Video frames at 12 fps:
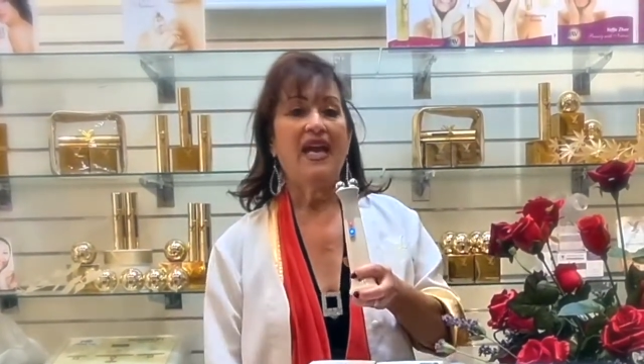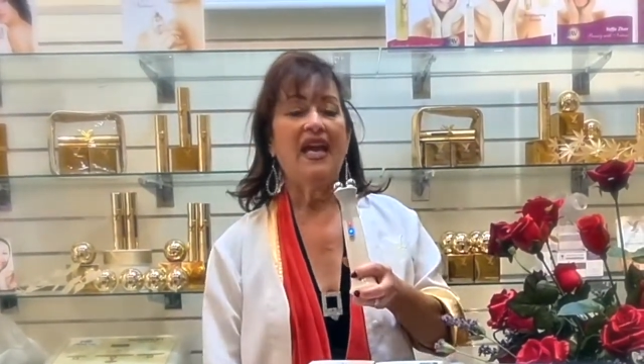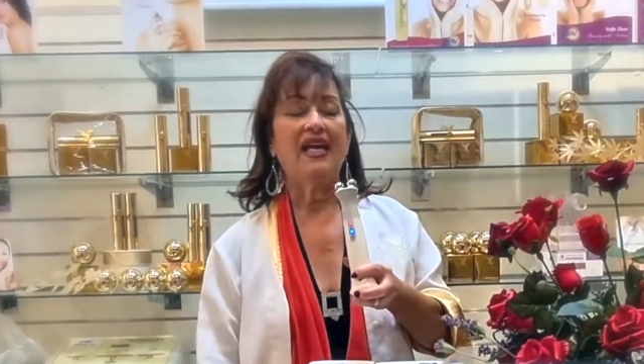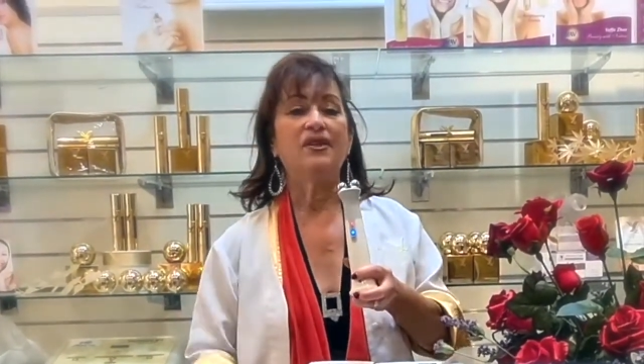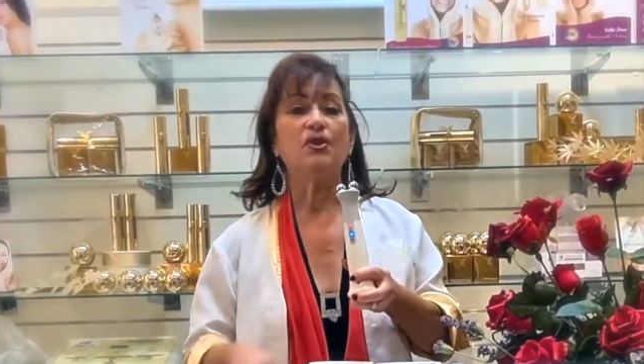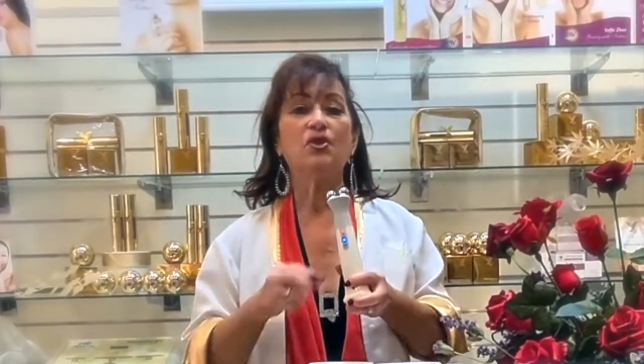
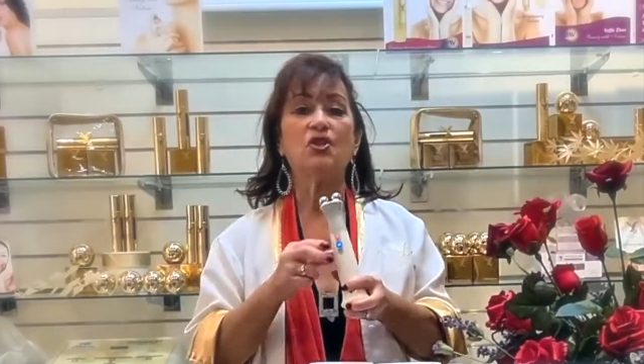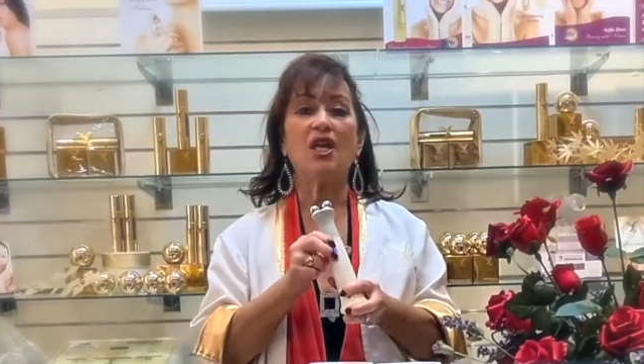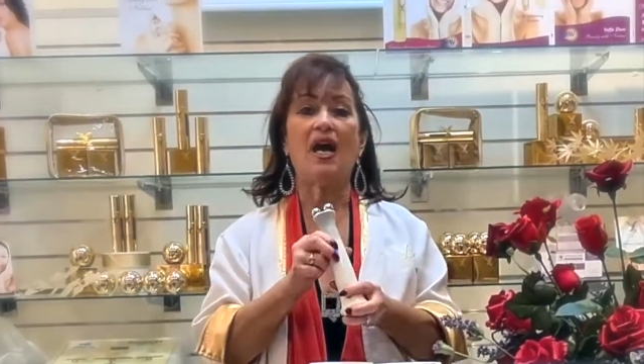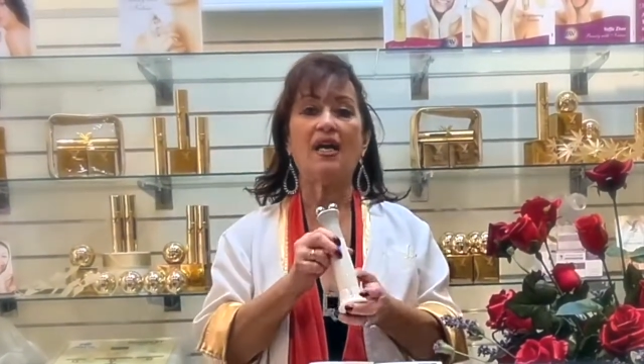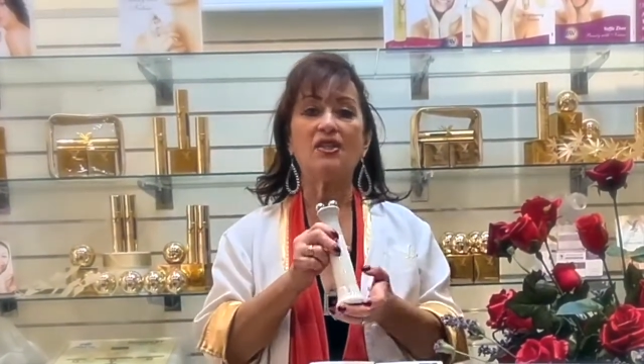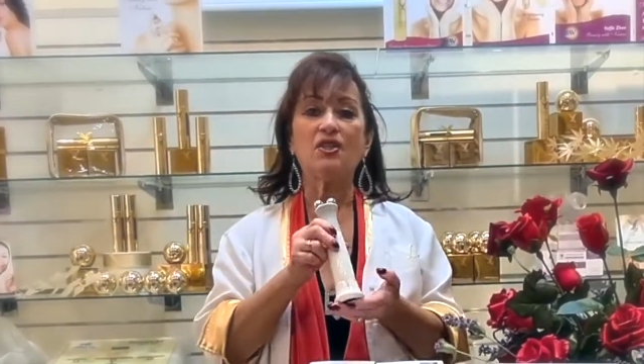and you
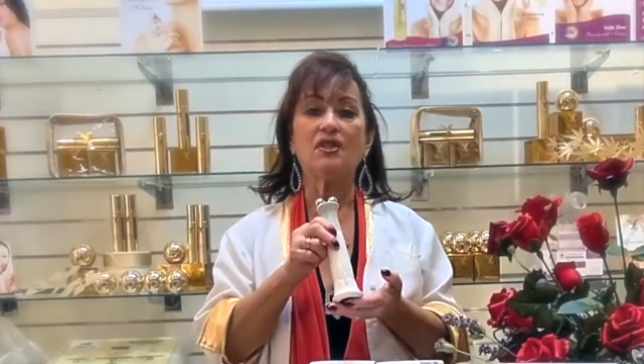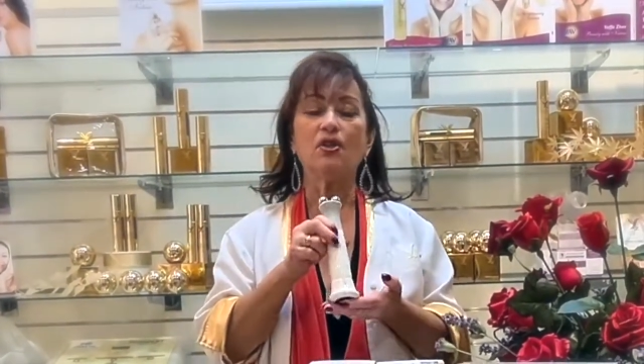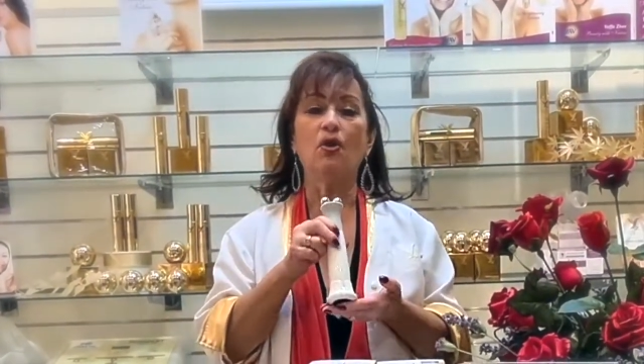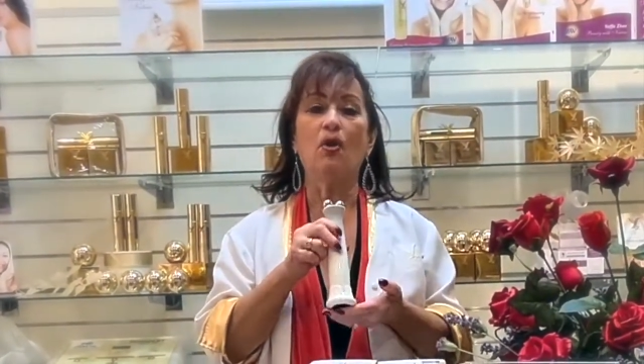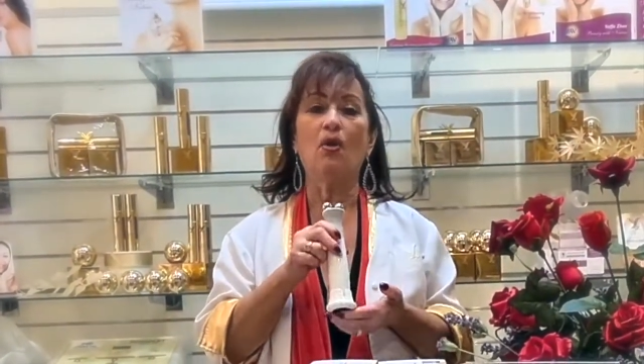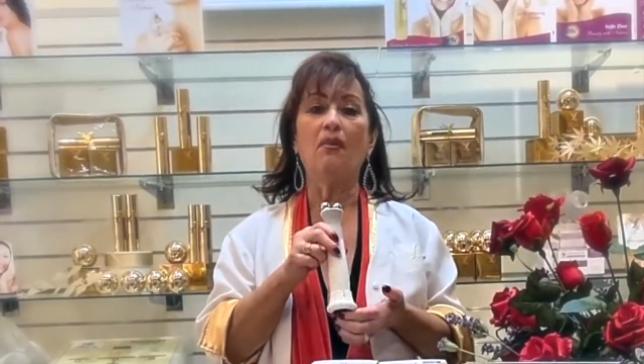charge
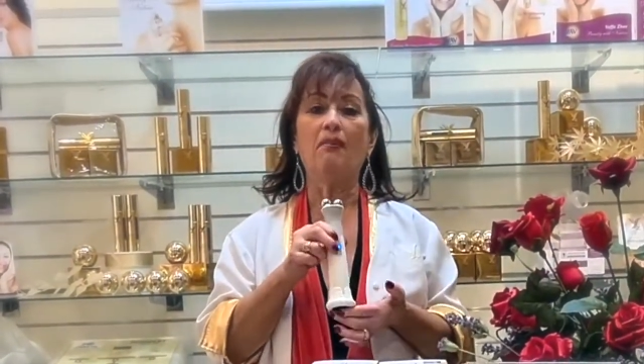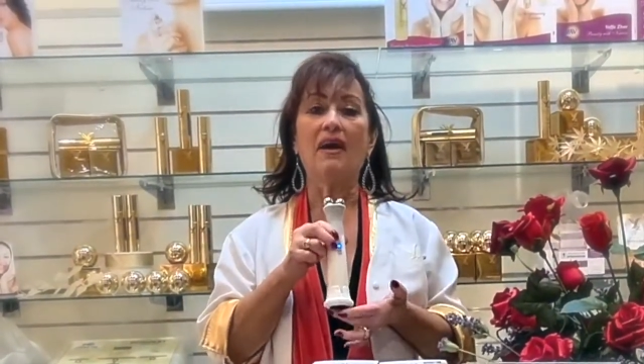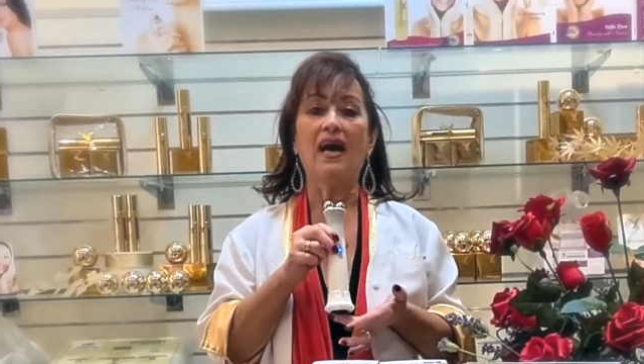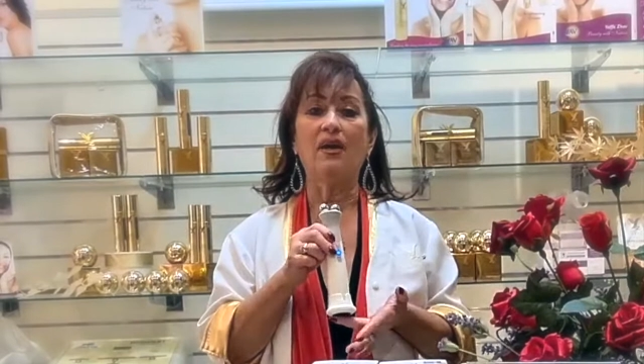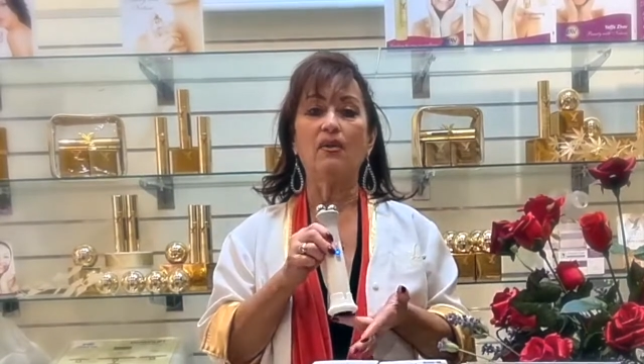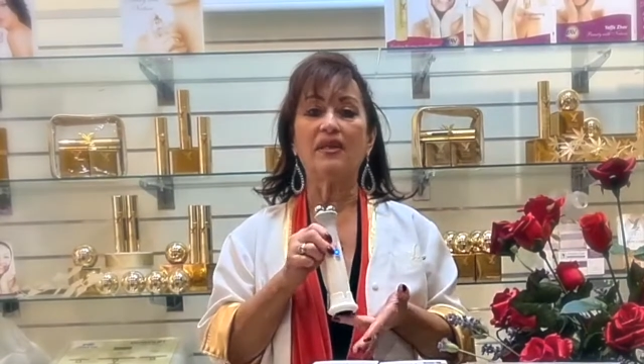your
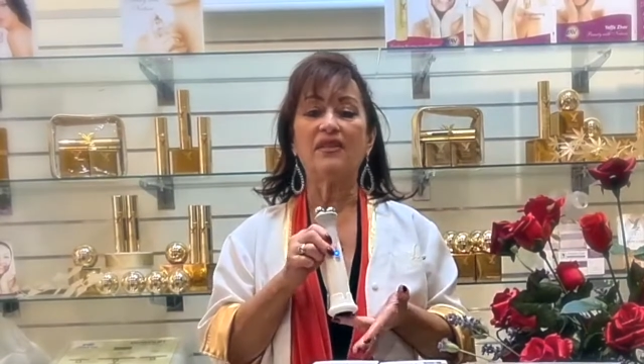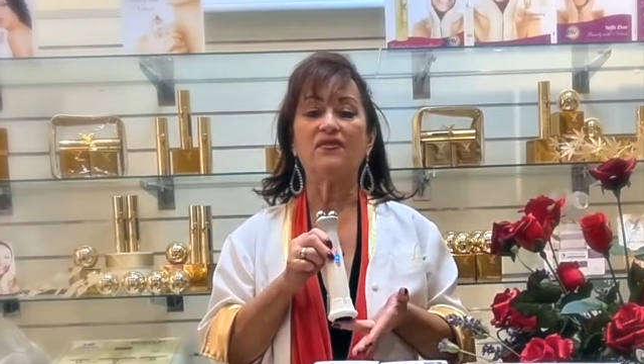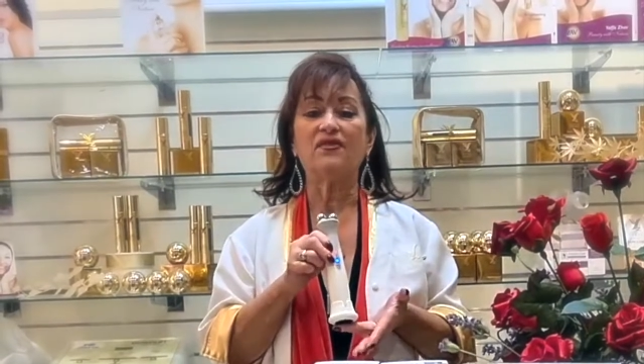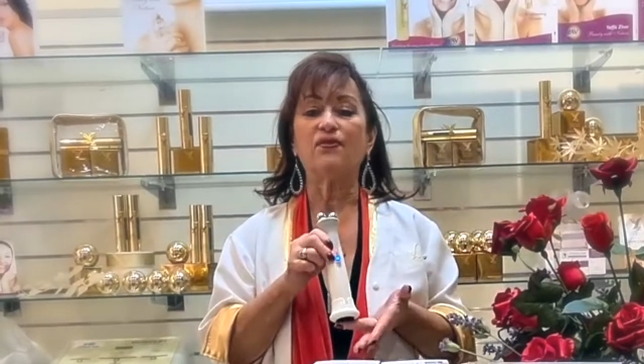BioLift